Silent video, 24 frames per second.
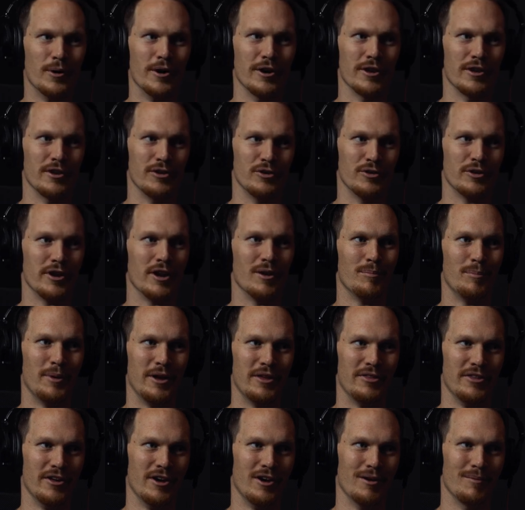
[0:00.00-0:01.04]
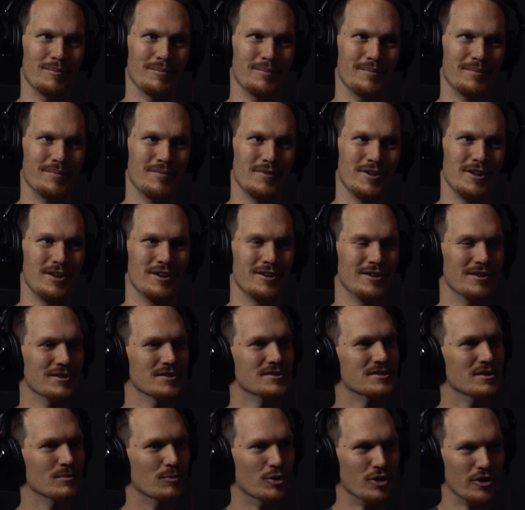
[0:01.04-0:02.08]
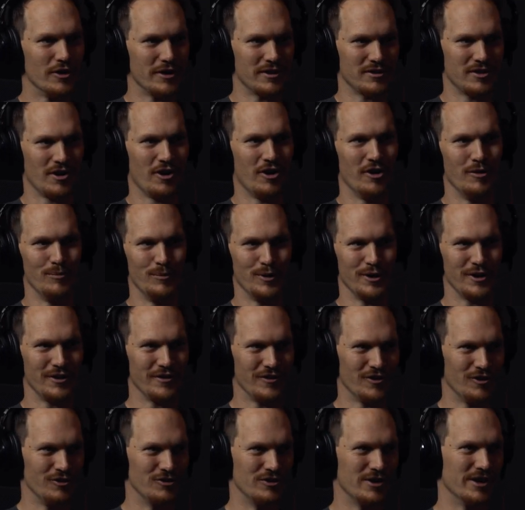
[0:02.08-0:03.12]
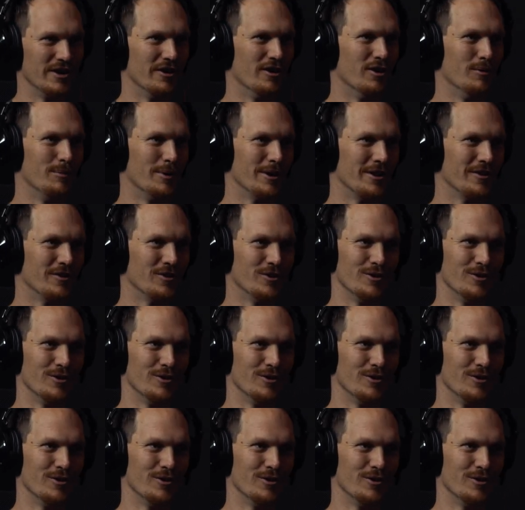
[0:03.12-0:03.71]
running. You got to pay them. It's similar to like the hard money loan. You get a hard money